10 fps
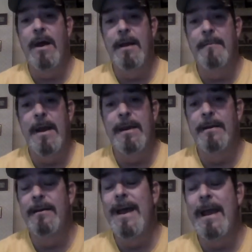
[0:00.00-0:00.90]
fried
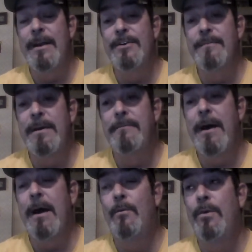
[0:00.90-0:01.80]
Natchitoches meat
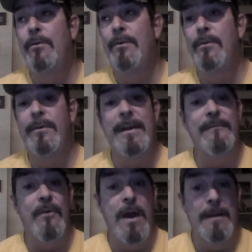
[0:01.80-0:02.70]
pie. We'll do a
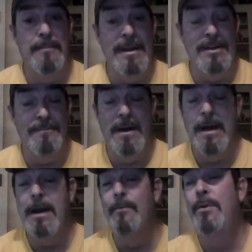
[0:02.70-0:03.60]
deep fried peach
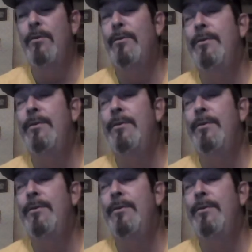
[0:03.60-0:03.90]
pie. We'll